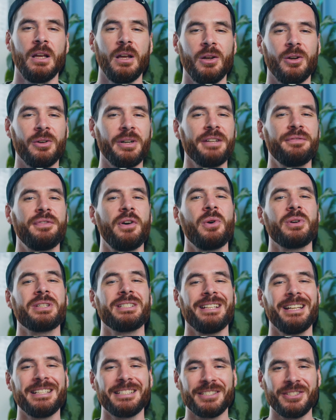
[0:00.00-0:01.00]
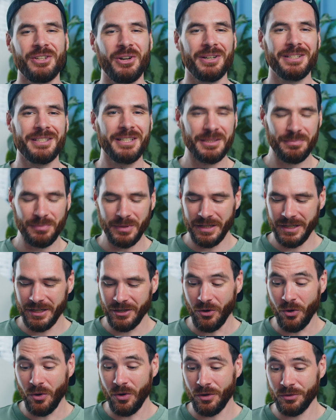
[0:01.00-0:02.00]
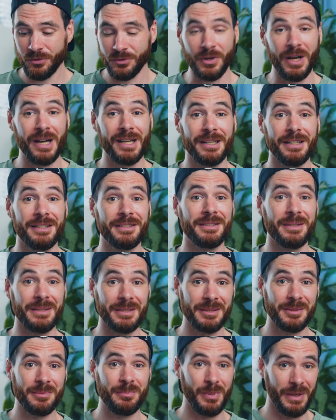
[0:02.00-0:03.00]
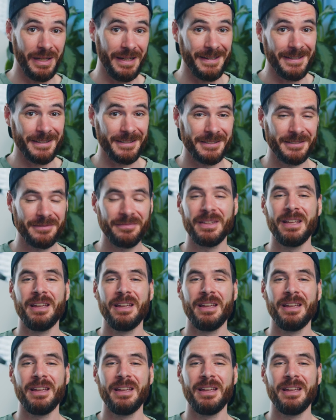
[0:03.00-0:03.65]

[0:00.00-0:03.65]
Alright folks, let's talk display, or rather displays.